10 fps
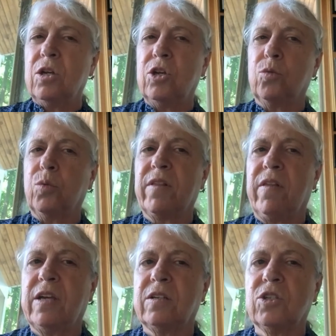you're
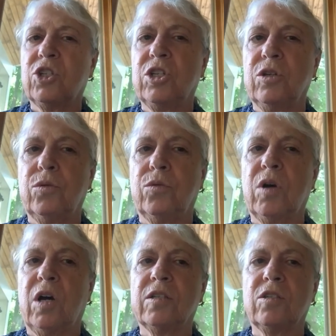willing to
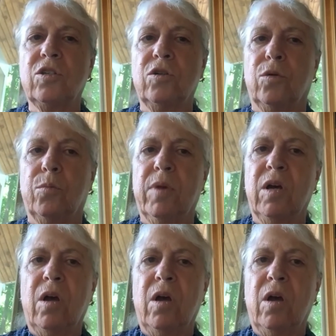assume.